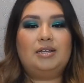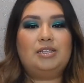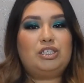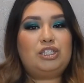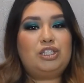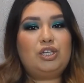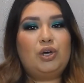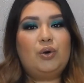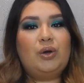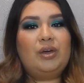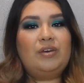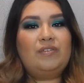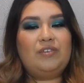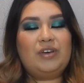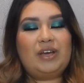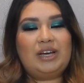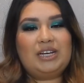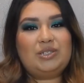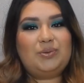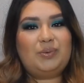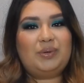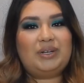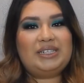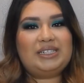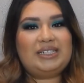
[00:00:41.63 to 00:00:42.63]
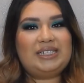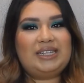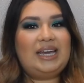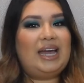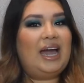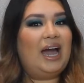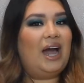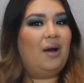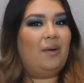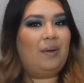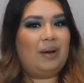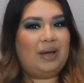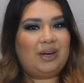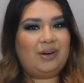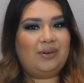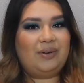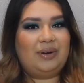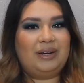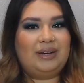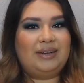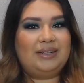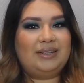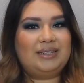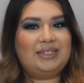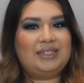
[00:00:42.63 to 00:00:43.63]
So if you guys want to see how I
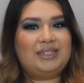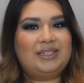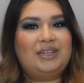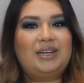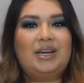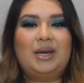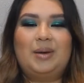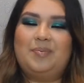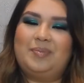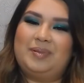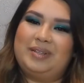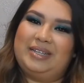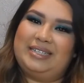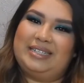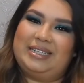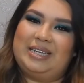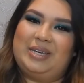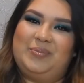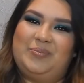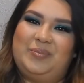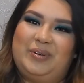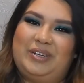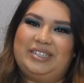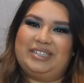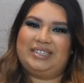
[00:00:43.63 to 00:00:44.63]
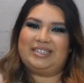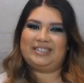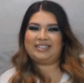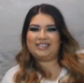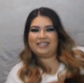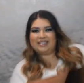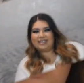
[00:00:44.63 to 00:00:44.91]
created this look, please keep watching.